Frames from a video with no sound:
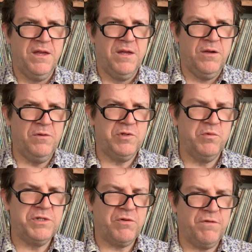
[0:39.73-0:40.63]
who's
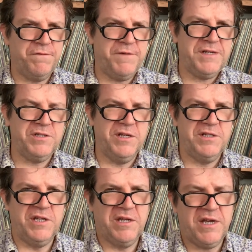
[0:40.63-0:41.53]
always got a
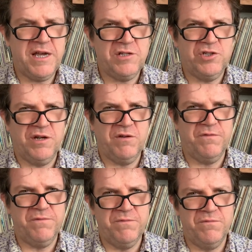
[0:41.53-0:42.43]
fascinating cache
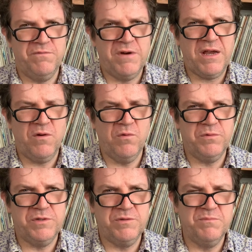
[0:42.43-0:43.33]
of
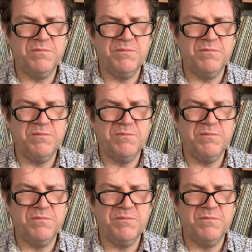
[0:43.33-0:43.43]
records,